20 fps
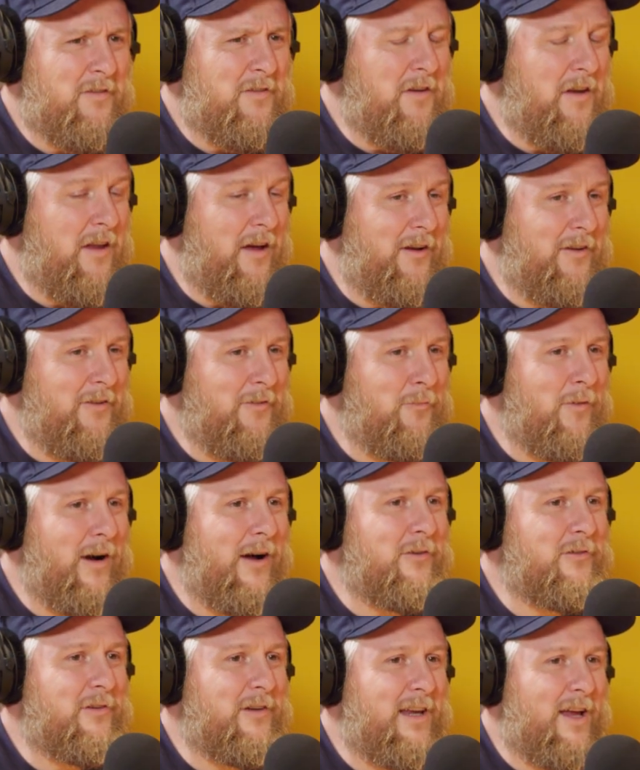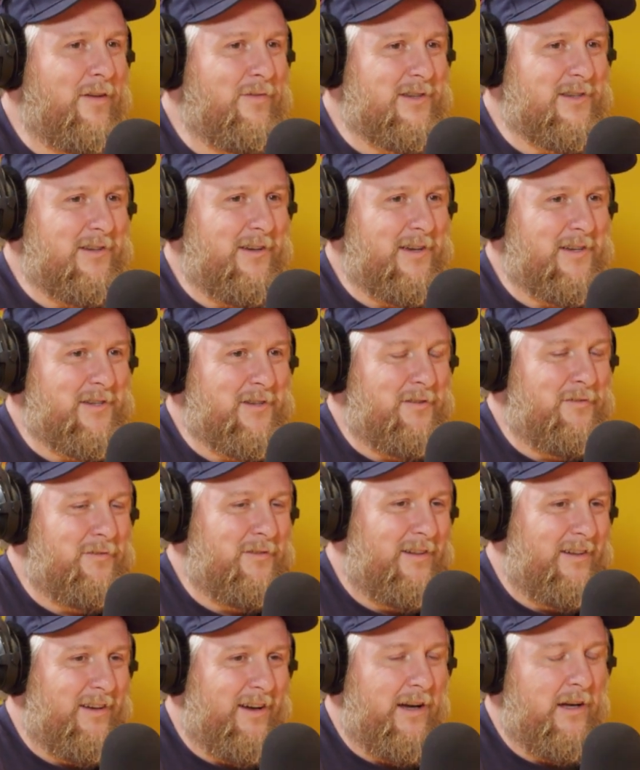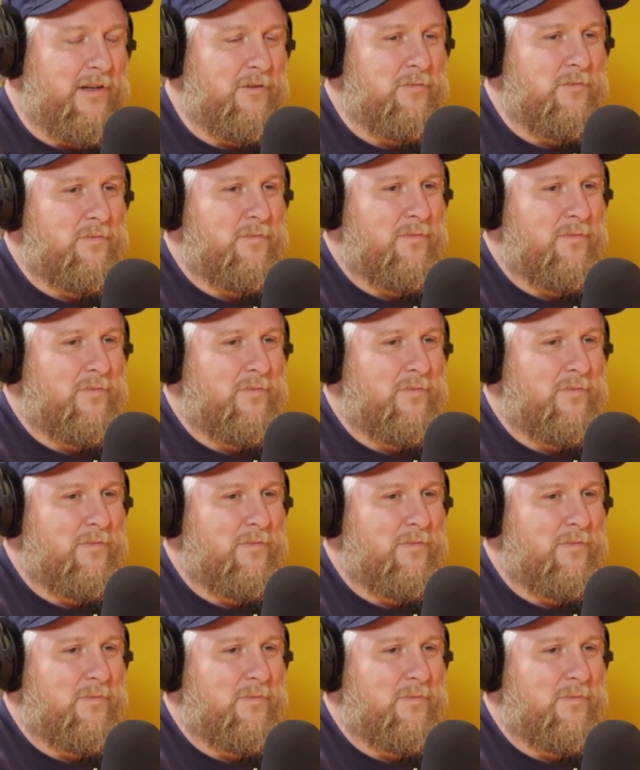No? What else can you have a slice of? I had...